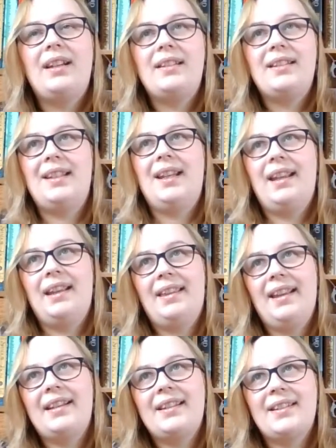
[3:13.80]
see
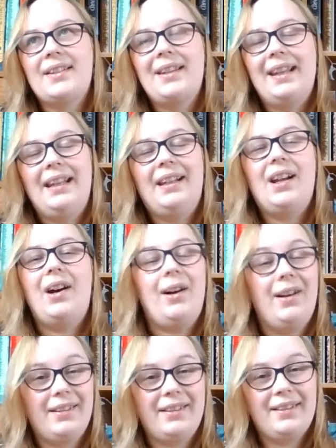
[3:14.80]
things that he
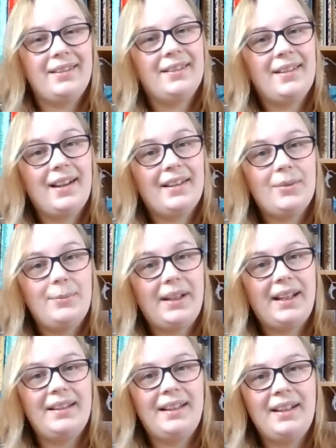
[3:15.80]
can't at the
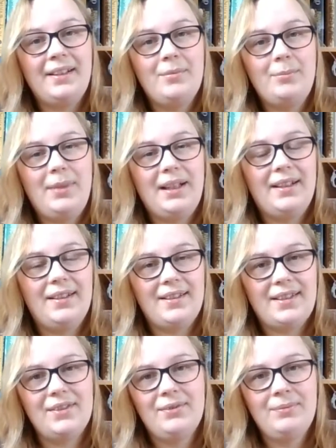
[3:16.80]
beginning
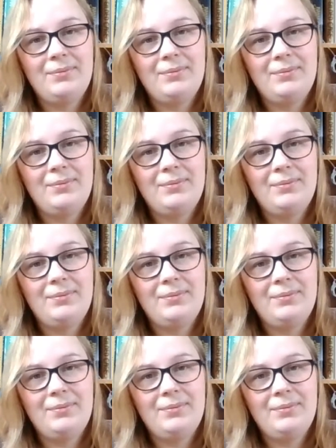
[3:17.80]
because